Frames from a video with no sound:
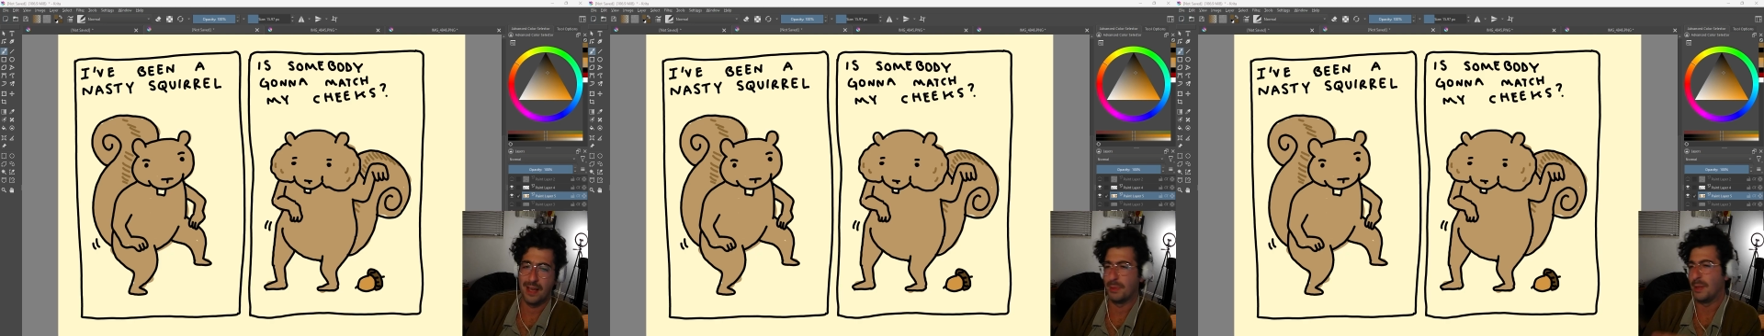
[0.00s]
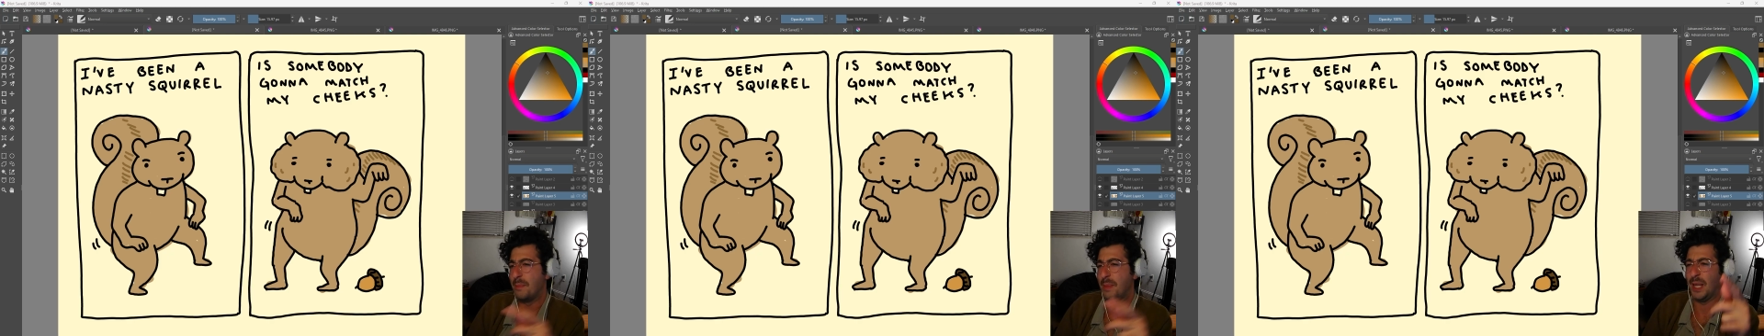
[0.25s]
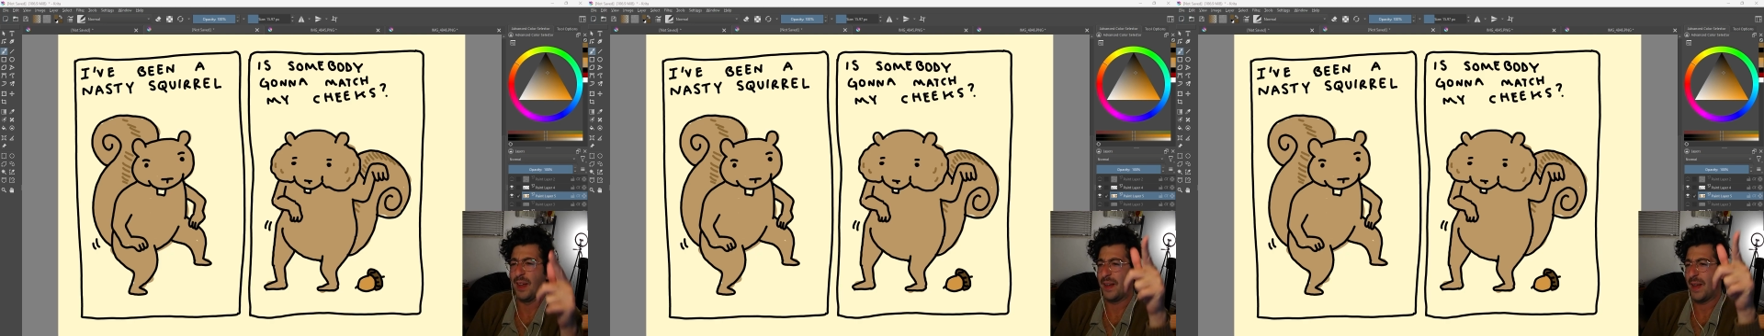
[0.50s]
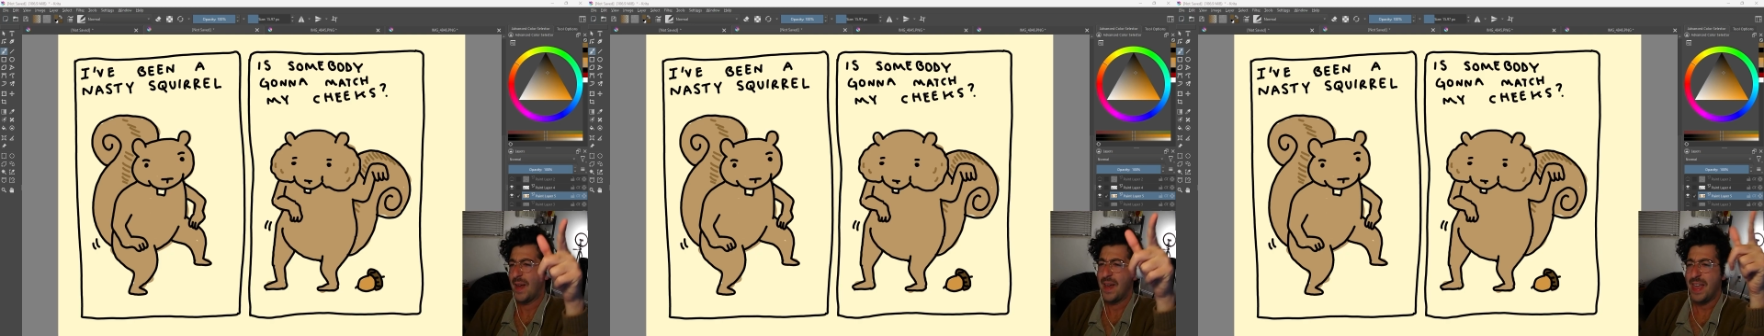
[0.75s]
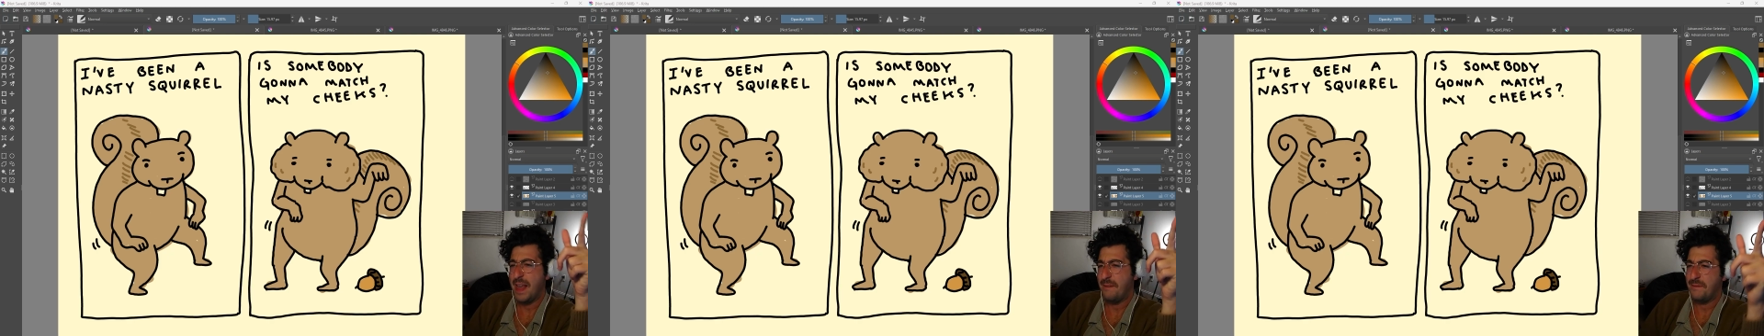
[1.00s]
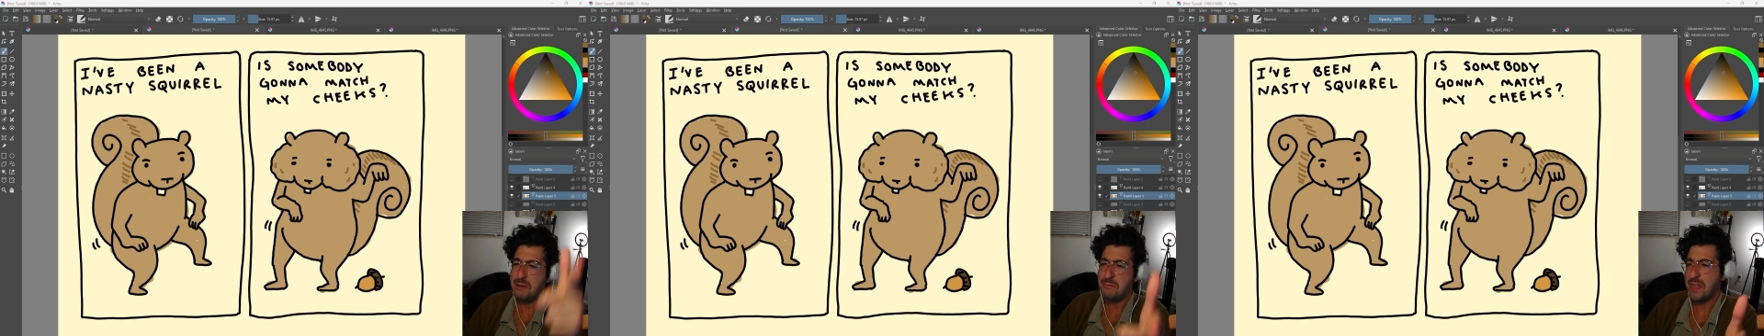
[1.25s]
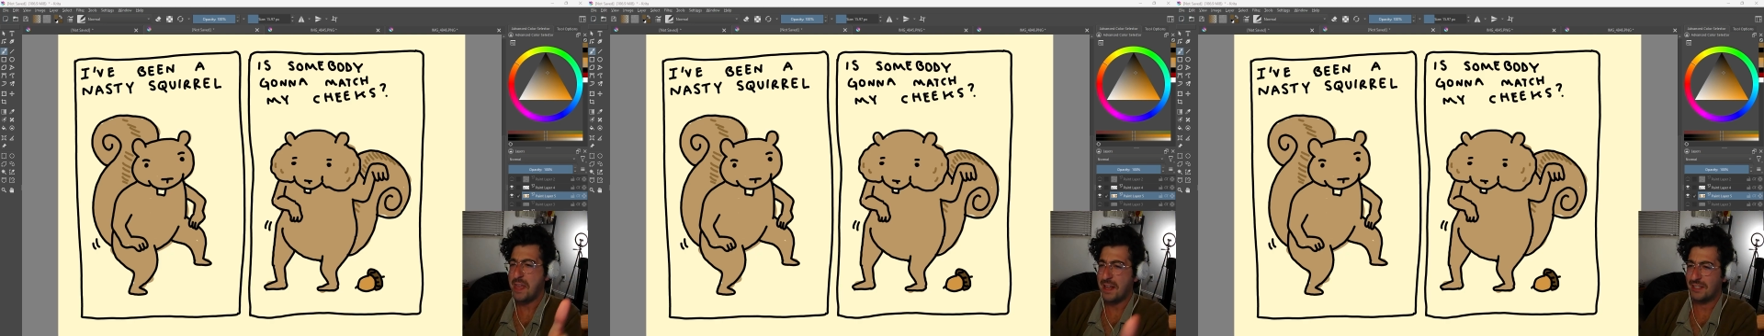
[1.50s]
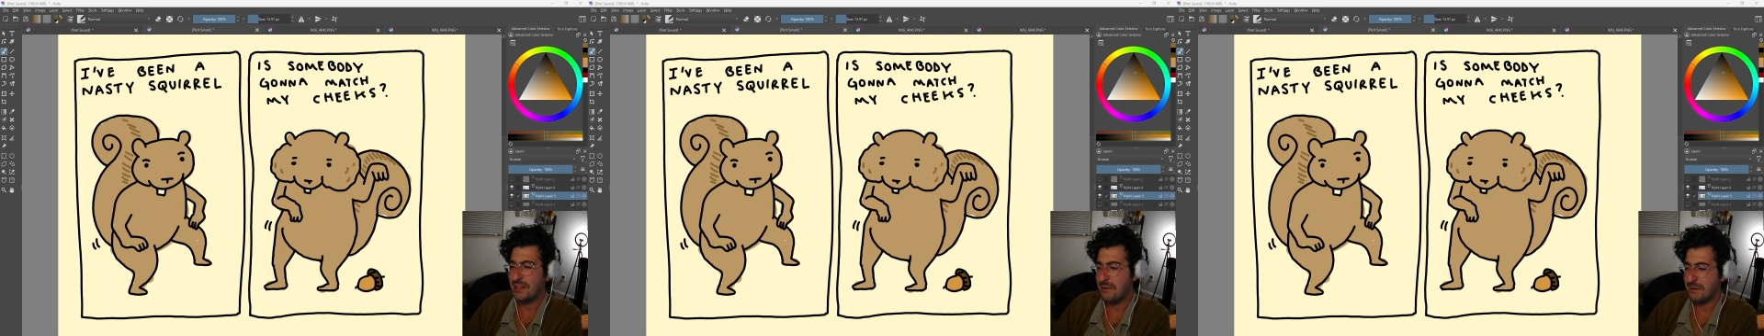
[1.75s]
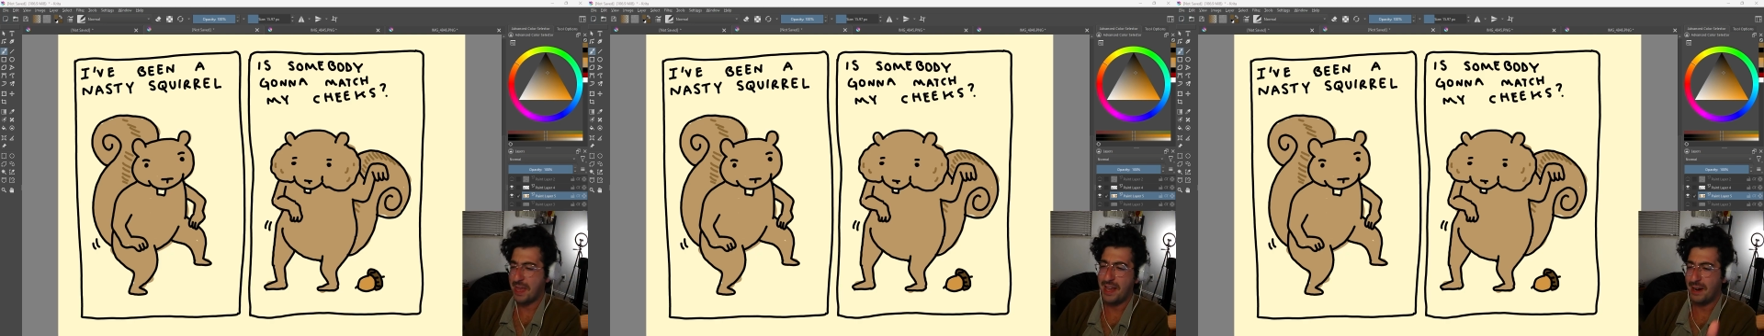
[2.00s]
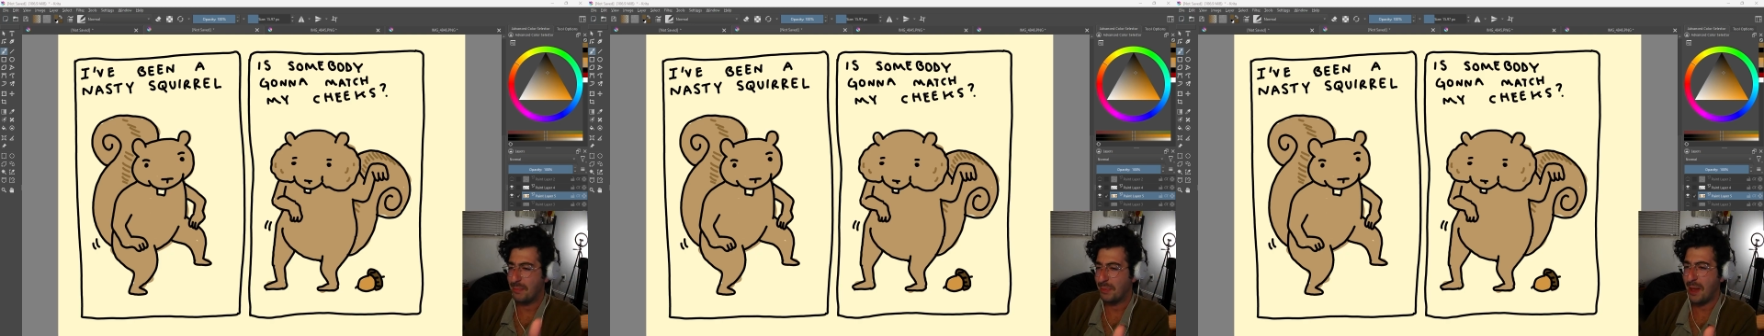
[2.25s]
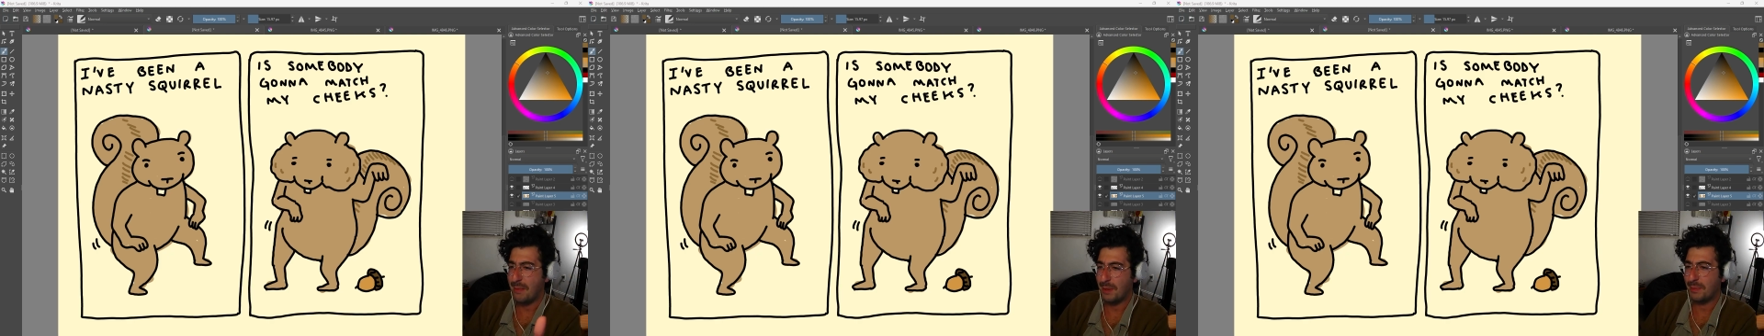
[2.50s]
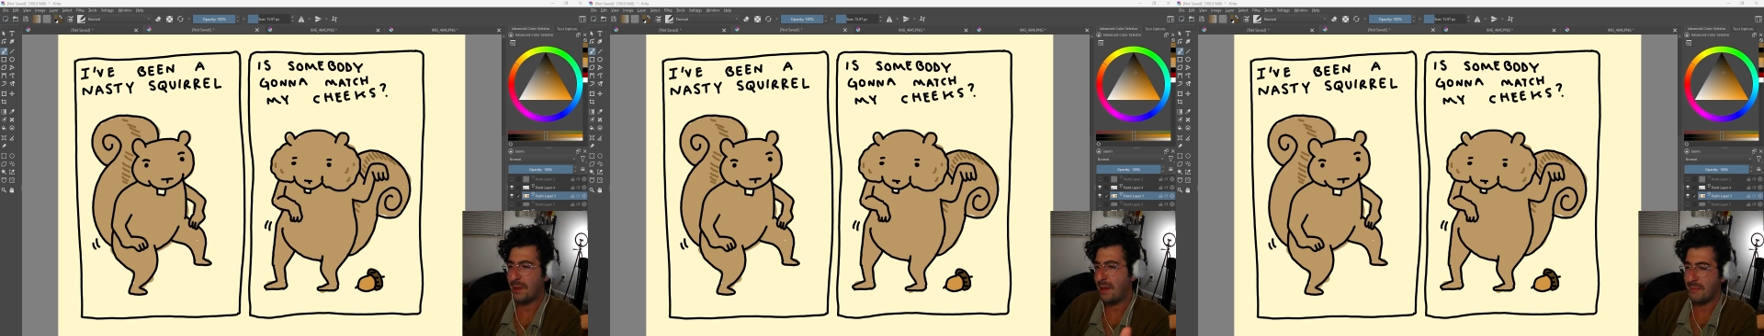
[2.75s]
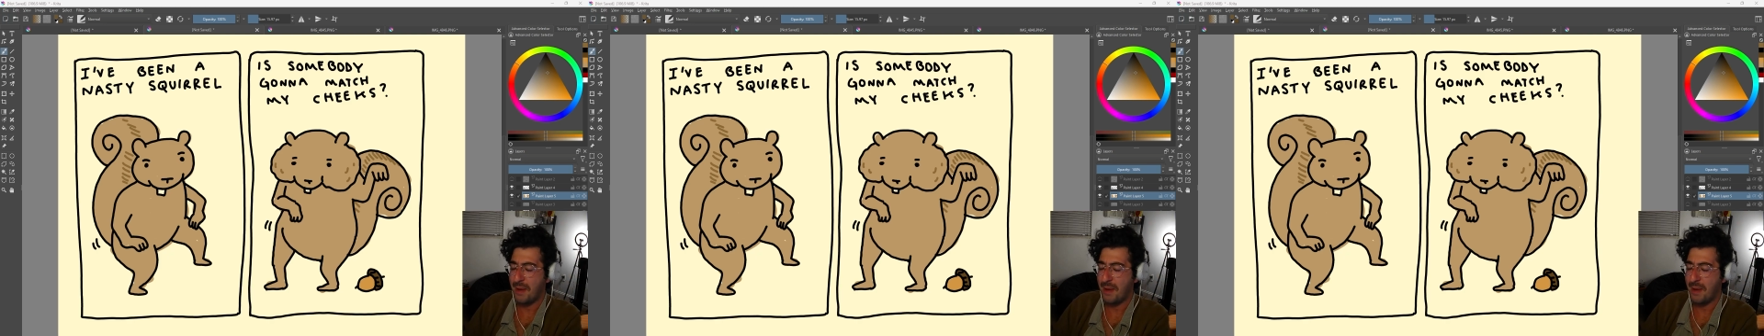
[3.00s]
and be like, if you think it's okay to blah blah blah in